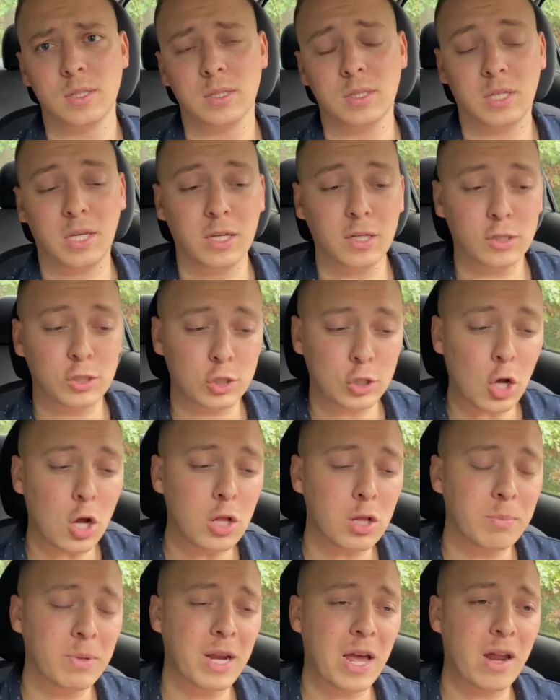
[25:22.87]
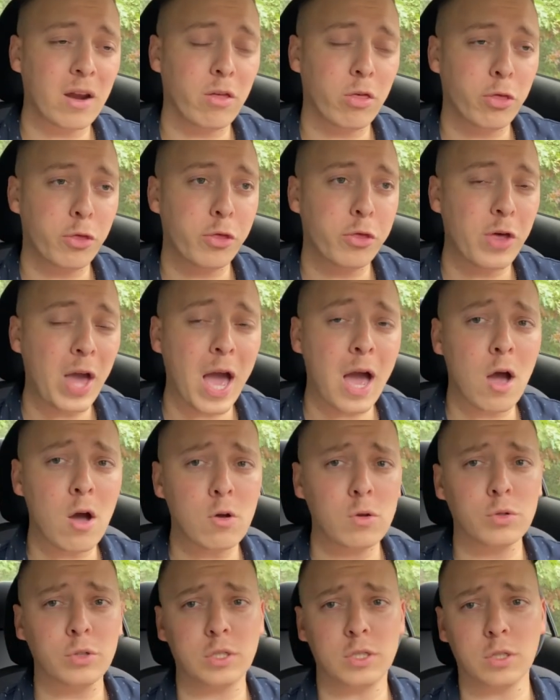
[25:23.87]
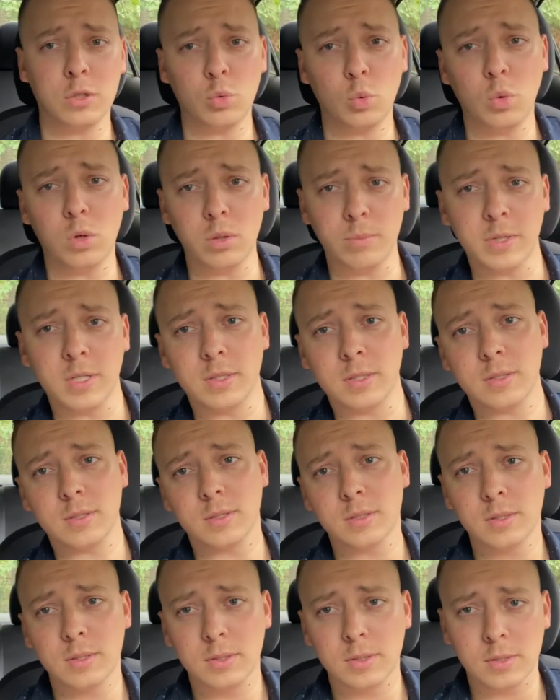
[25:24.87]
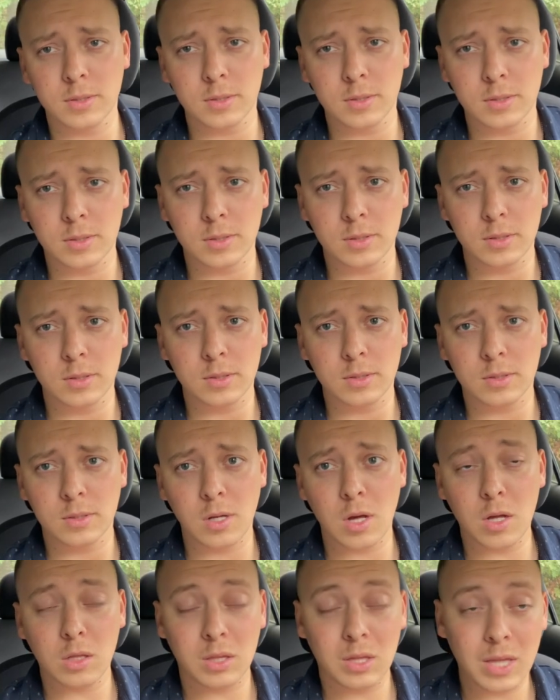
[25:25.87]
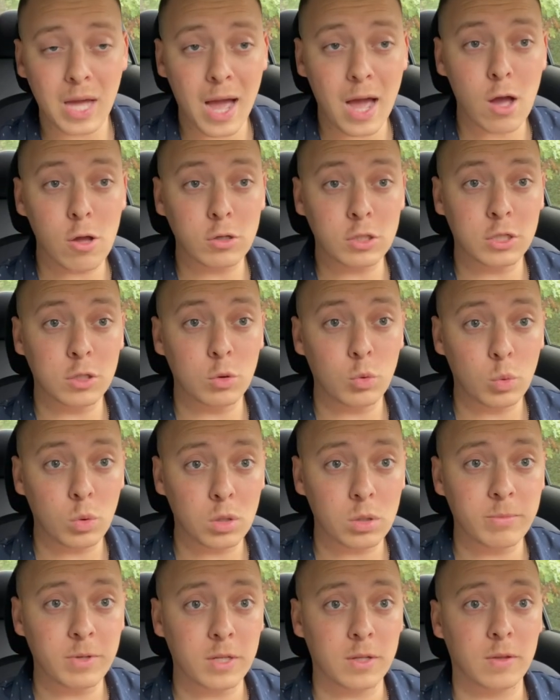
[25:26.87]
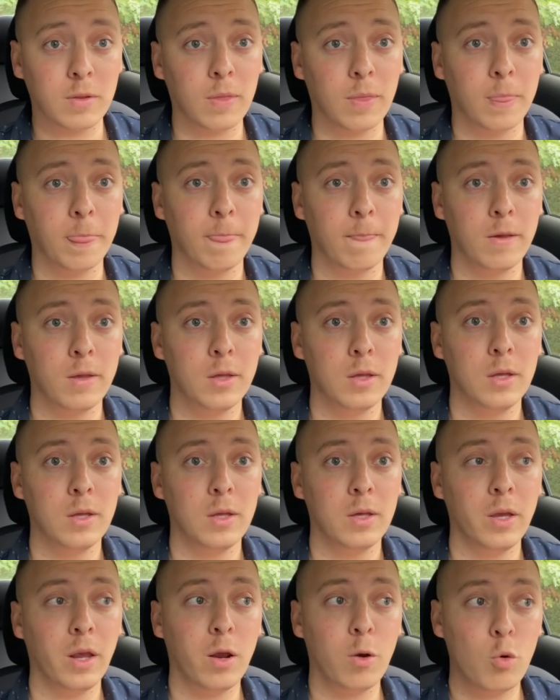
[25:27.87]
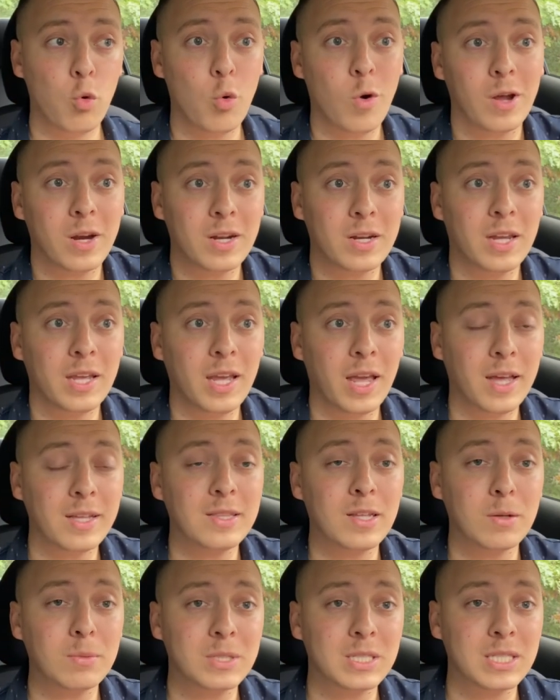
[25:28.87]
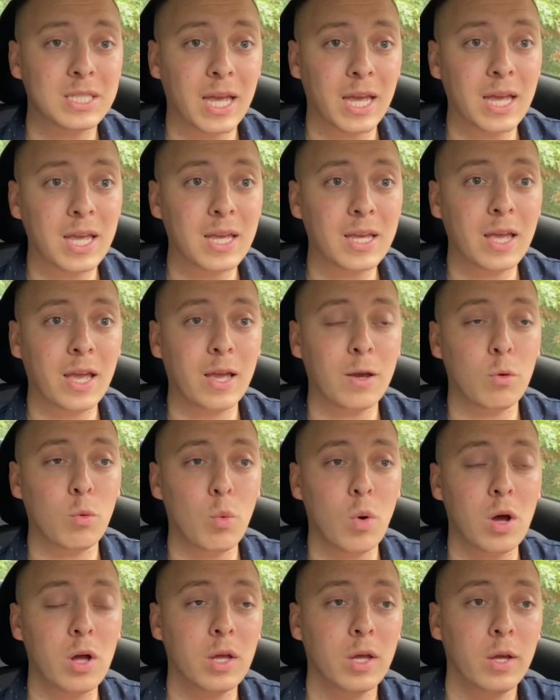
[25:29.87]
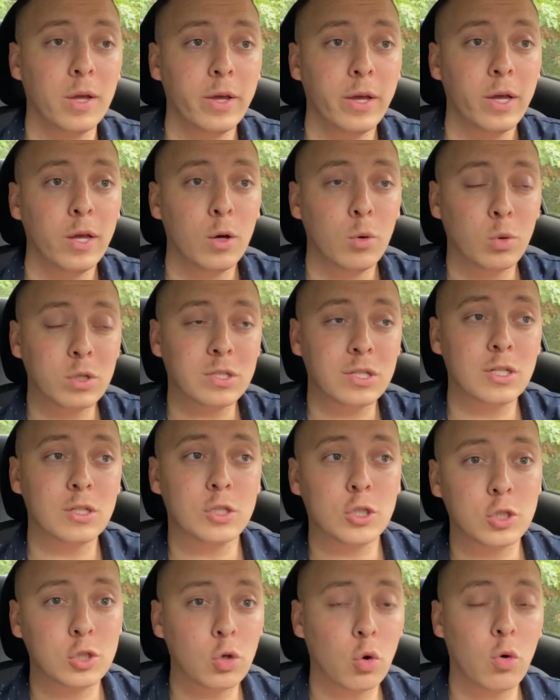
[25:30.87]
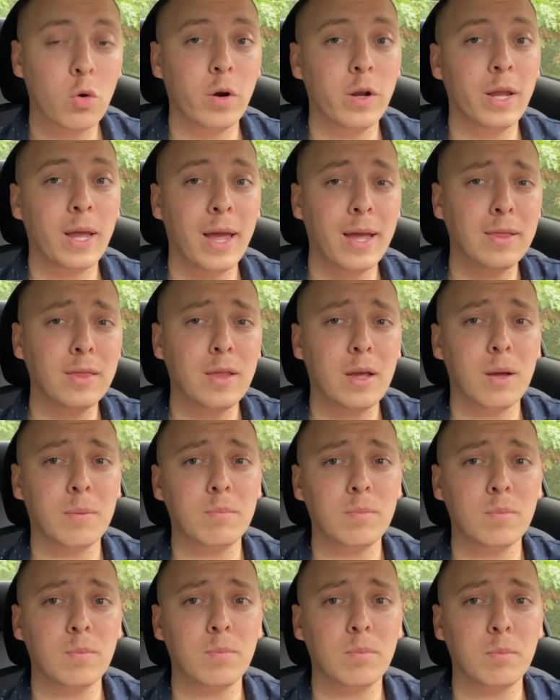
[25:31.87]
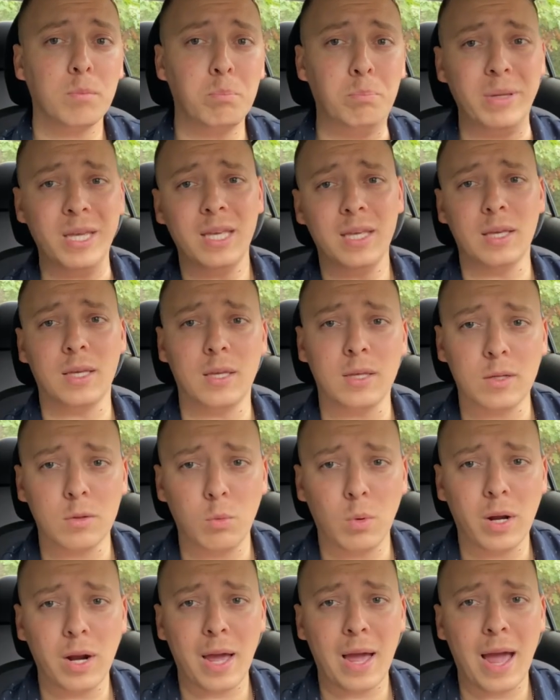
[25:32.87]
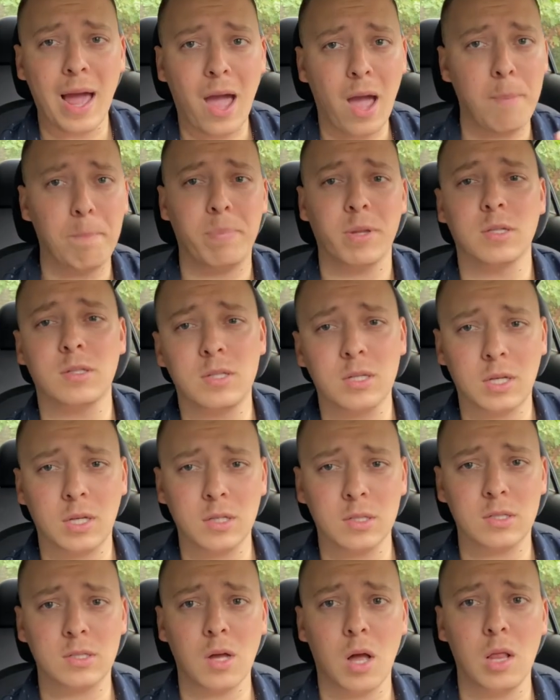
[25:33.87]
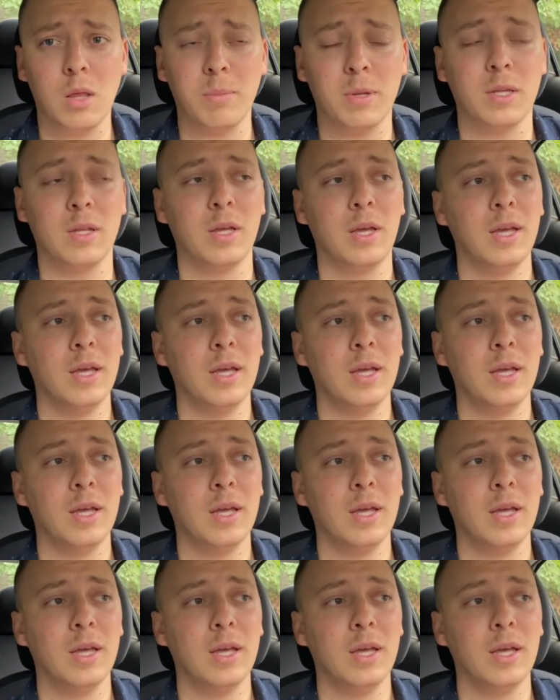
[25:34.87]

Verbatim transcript: King Solomon had a thousand women. A thousand women. And what did he end up saying? And what was his story end up being? What happened to King Solomon?